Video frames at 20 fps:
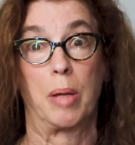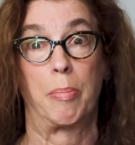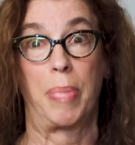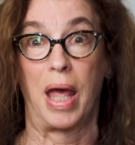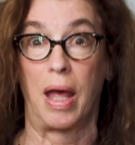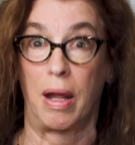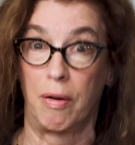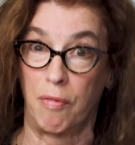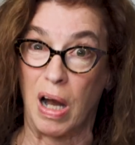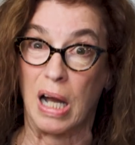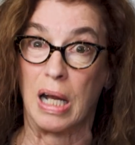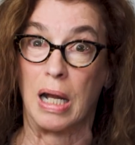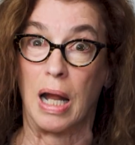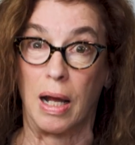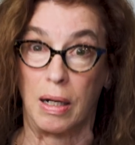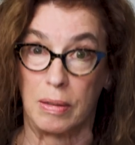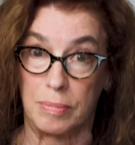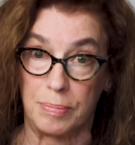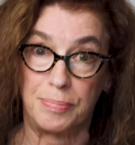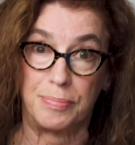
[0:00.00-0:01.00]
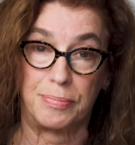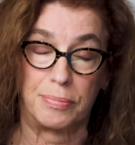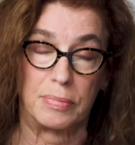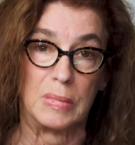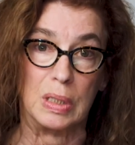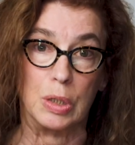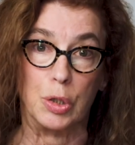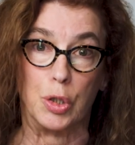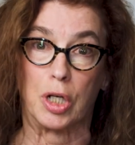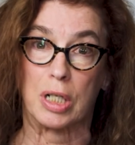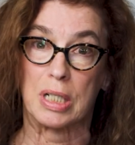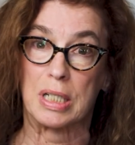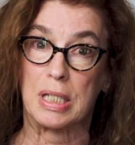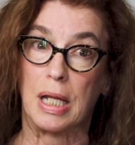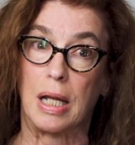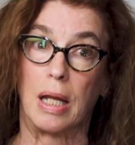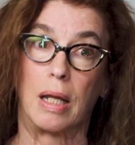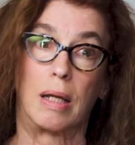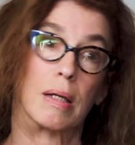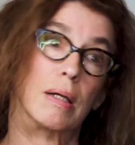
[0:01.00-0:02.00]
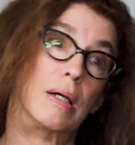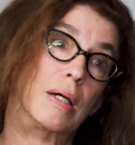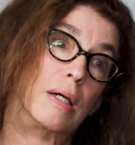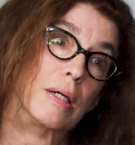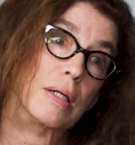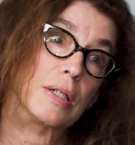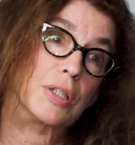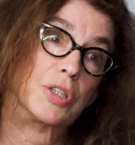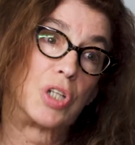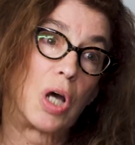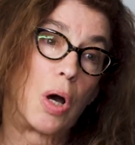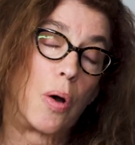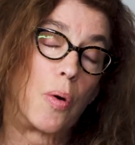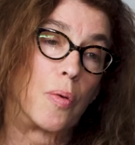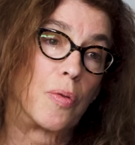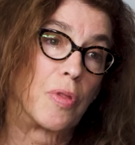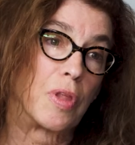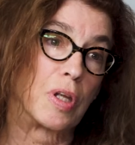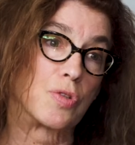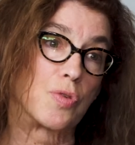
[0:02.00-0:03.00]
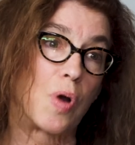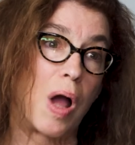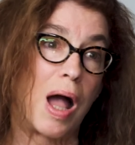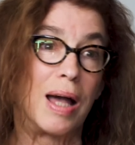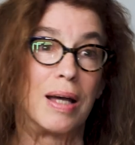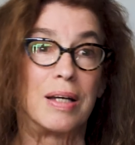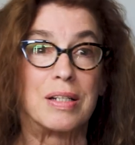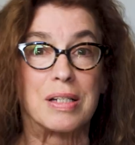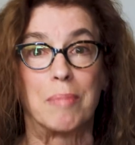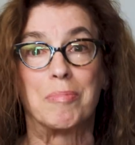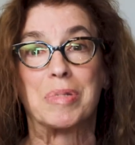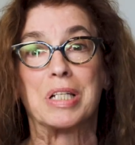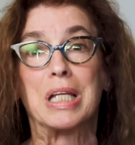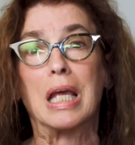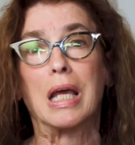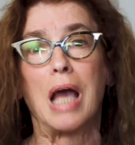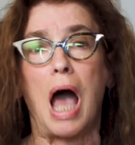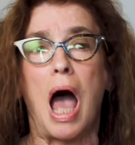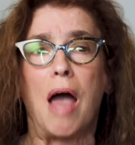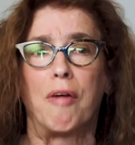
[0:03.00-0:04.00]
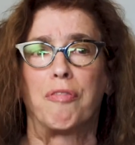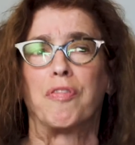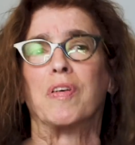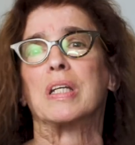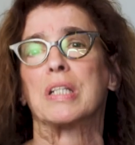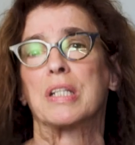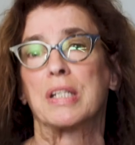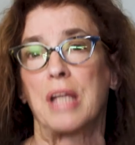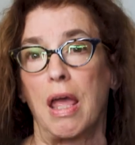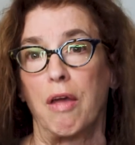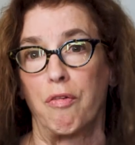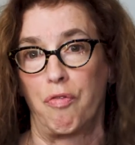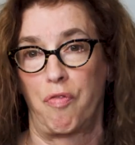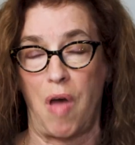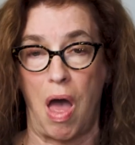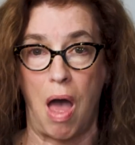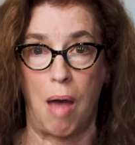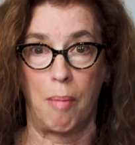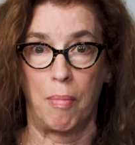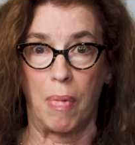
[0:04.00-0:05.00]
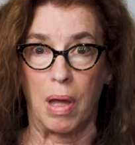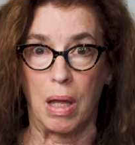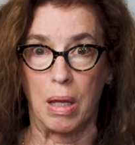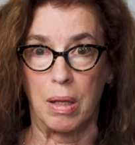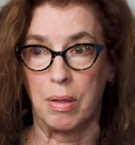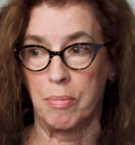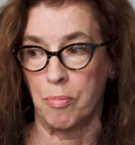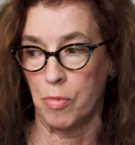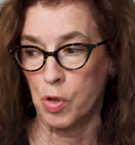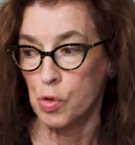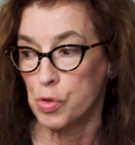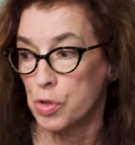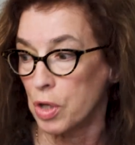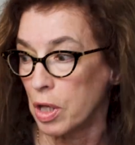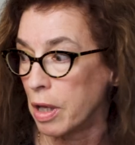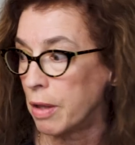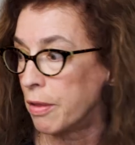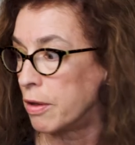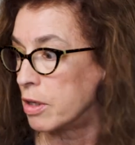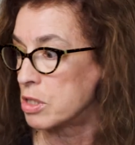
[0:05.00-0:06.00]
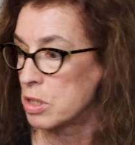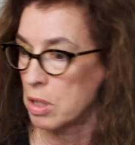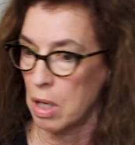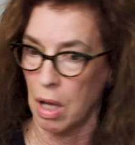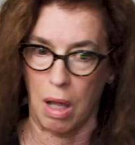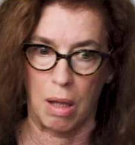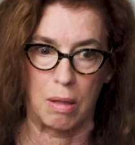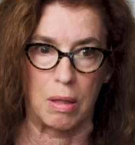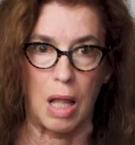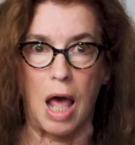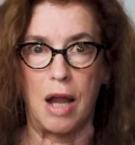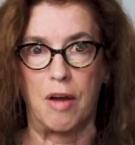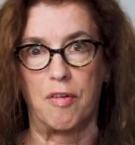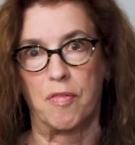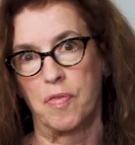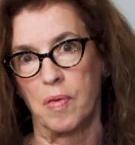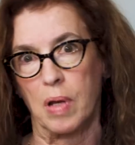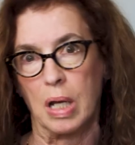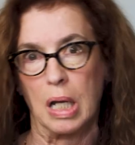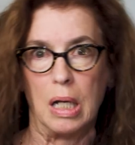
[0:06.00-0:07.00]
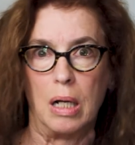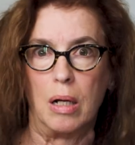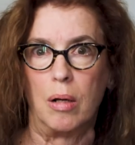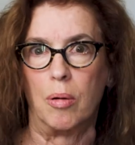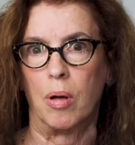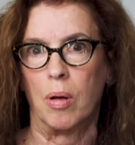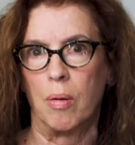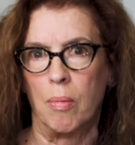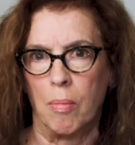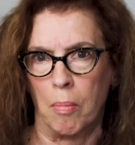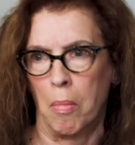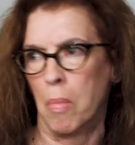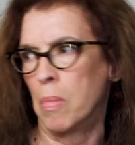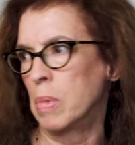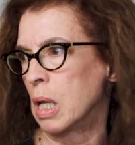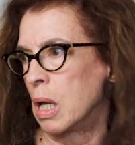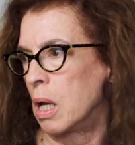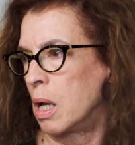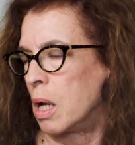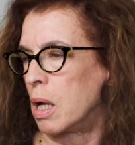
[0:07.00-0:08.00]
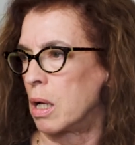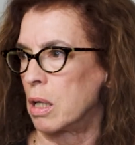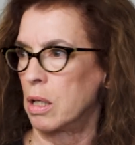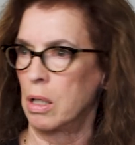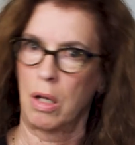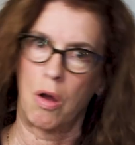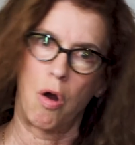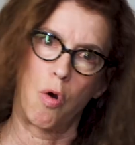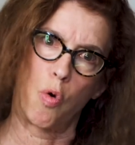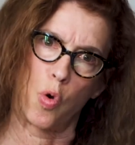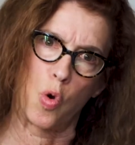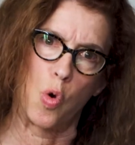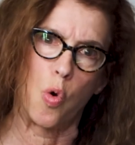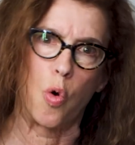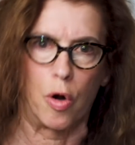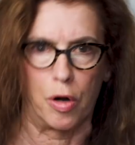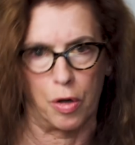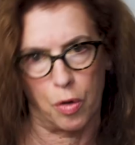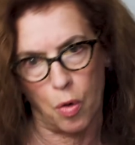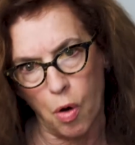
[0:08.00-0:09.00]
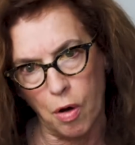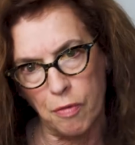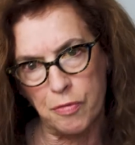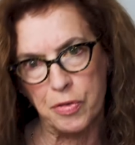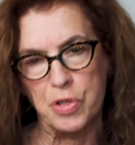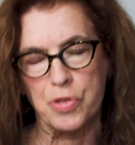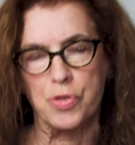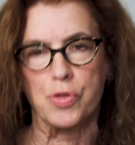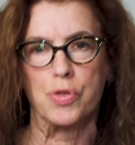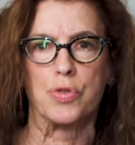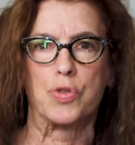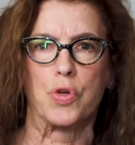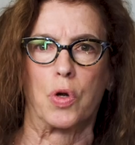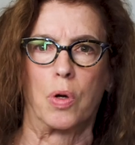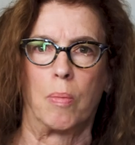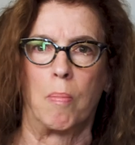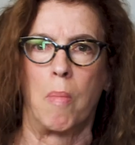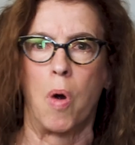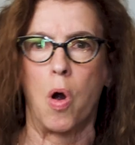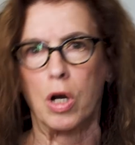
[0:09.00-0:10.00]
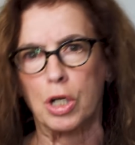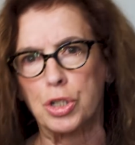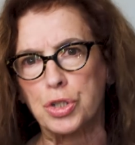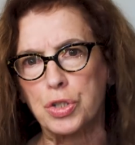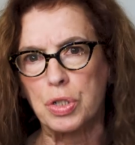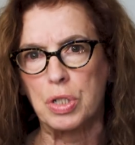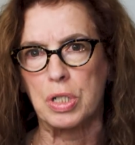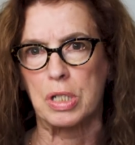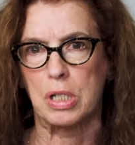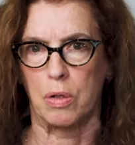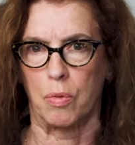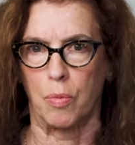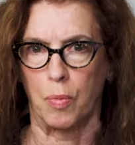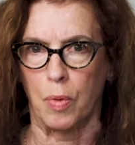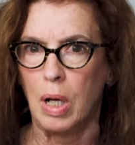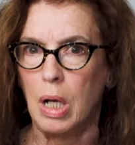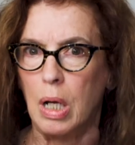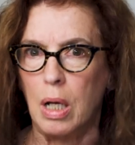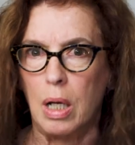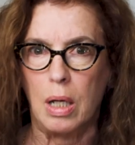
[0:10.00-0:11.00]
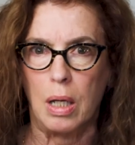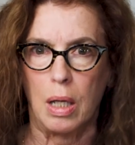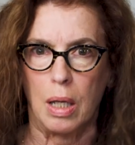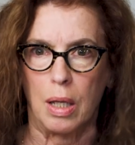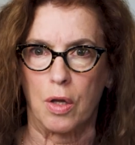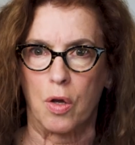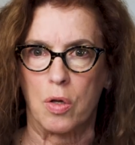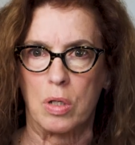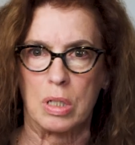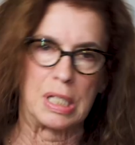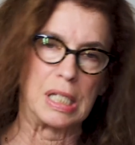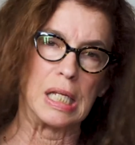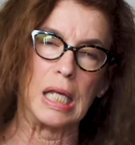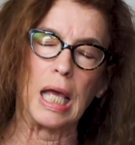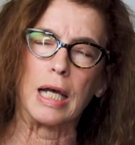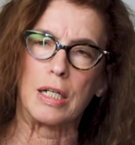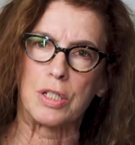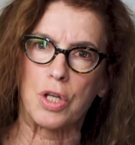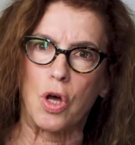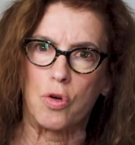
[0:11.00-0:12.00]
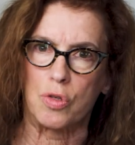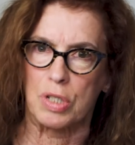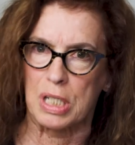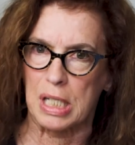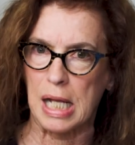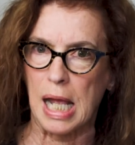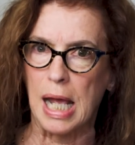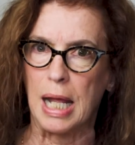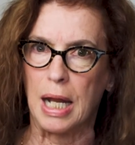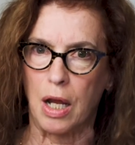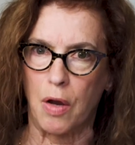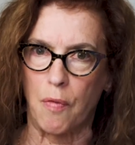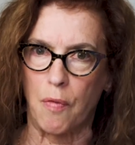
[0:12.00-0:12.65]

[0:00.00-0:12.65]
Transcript: bad right now, New York City. So the trials I'm seeing, I feel safe. Usually there's a lot of court officers or marshals or CSOs standing